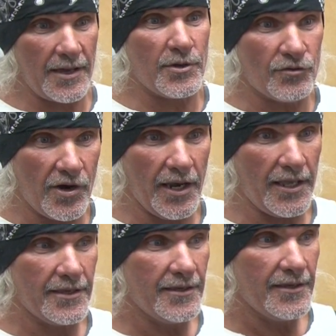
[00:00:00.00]
I mean,
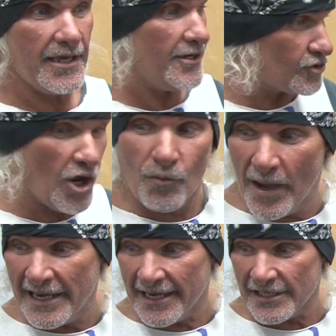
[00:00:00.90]
really. And there's no
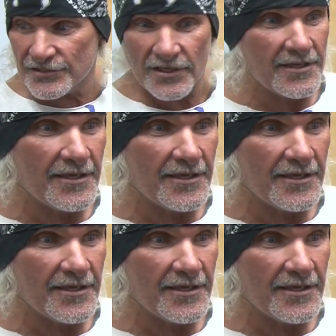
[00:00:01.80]
Wendy's.